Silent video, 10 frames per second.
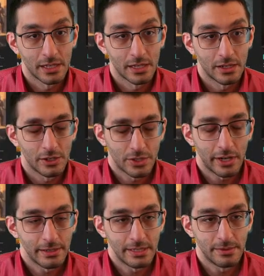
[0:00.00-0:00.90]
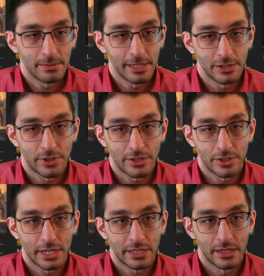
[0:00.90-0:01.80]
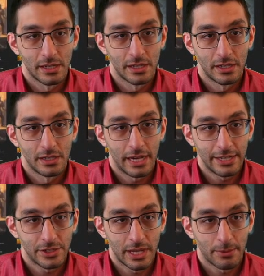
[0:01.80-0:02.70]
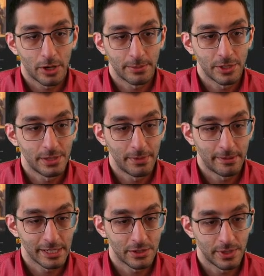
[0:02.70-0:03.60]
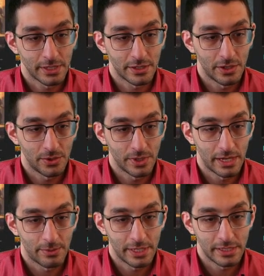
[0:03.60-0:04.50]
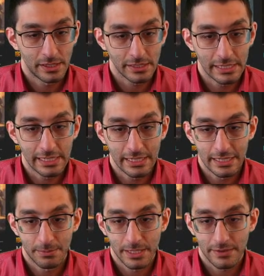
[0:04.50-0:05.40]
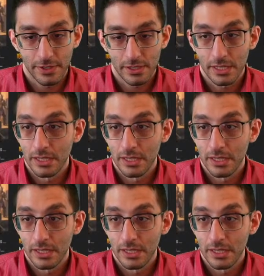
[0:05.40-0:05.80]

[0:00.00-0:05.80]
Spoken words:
Or sorry, it seems to be a treasure chest. I just type RPG mimic, so it doesn't know that I want like D&D specifically.